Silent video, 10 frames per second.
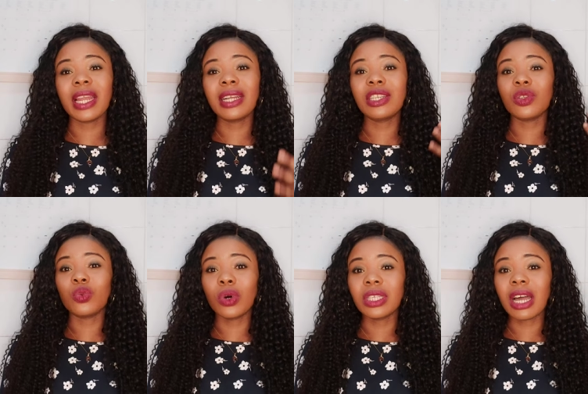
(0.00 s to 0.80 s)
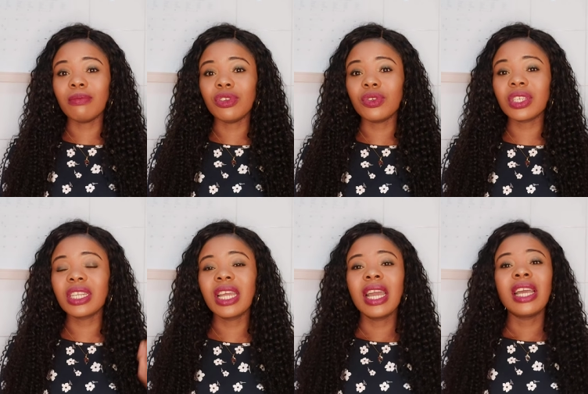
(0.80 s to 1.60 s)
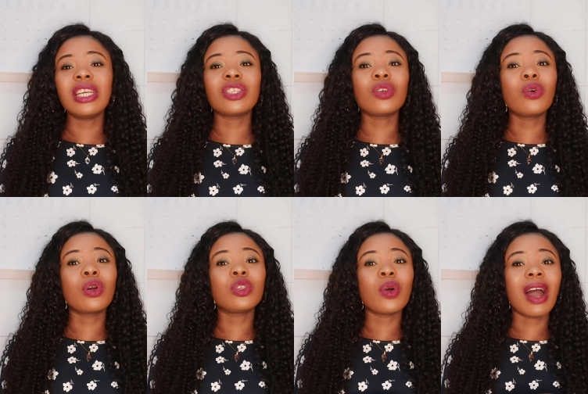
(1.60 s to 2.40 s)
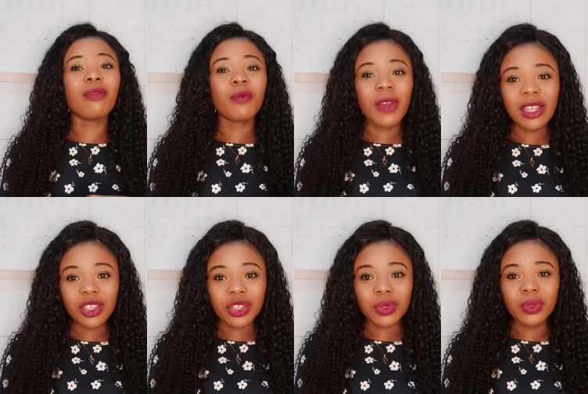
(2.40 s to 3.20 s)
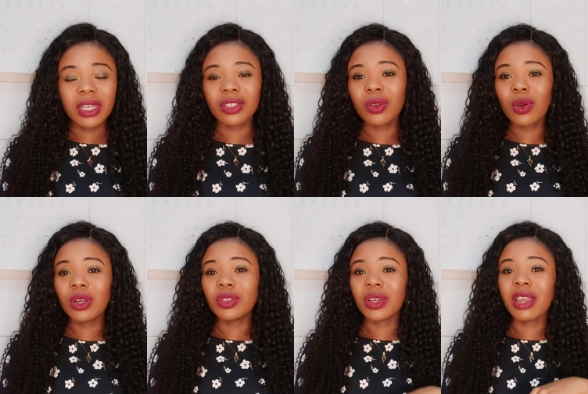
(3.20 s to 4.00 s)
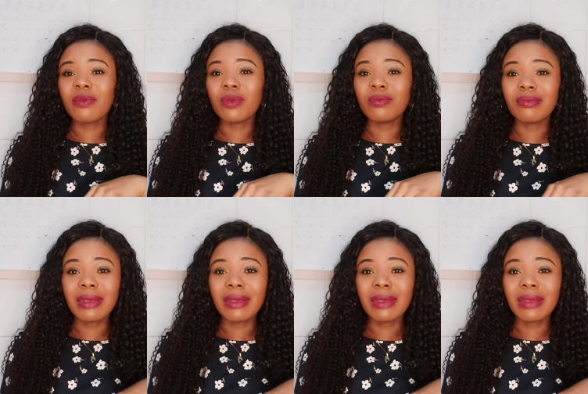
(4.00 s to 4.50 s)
That is what I'm using. It's not going to affect you. It's not going to give you